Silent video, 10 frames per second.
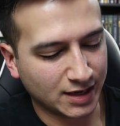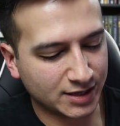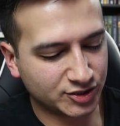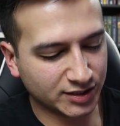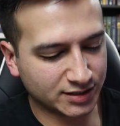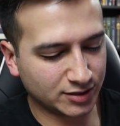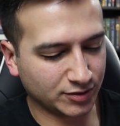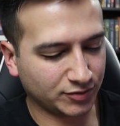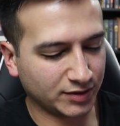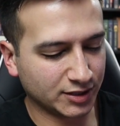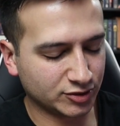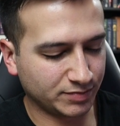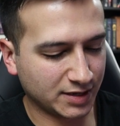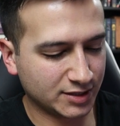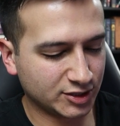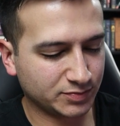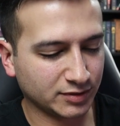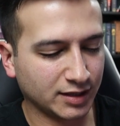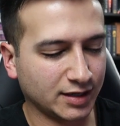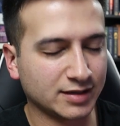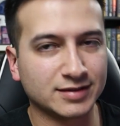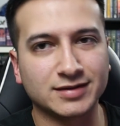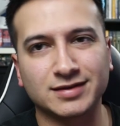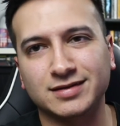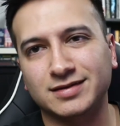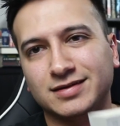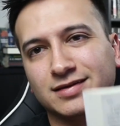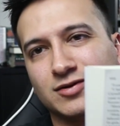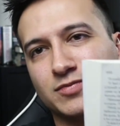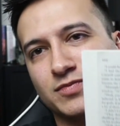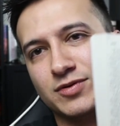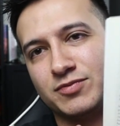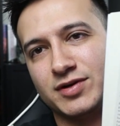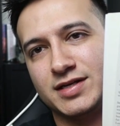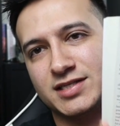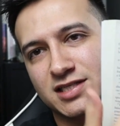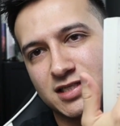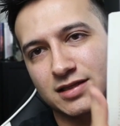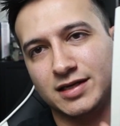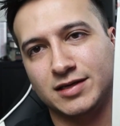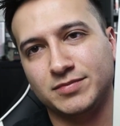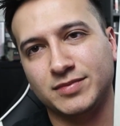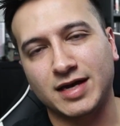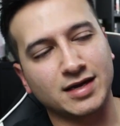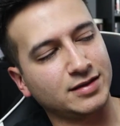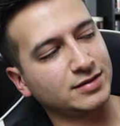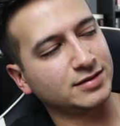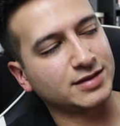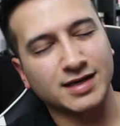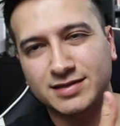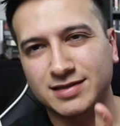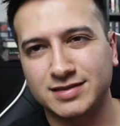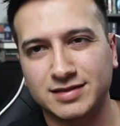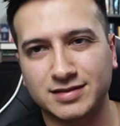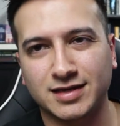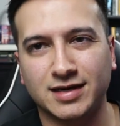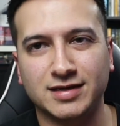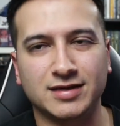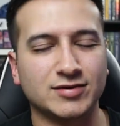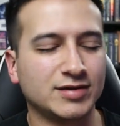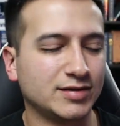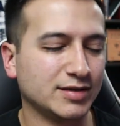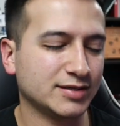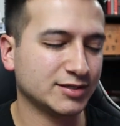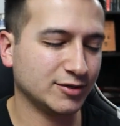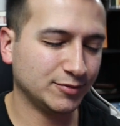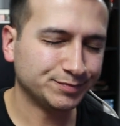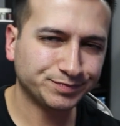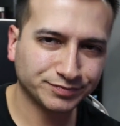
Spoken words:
It's just under 300 pages, but like they're pretty slim and the text isn't tiny or anything, so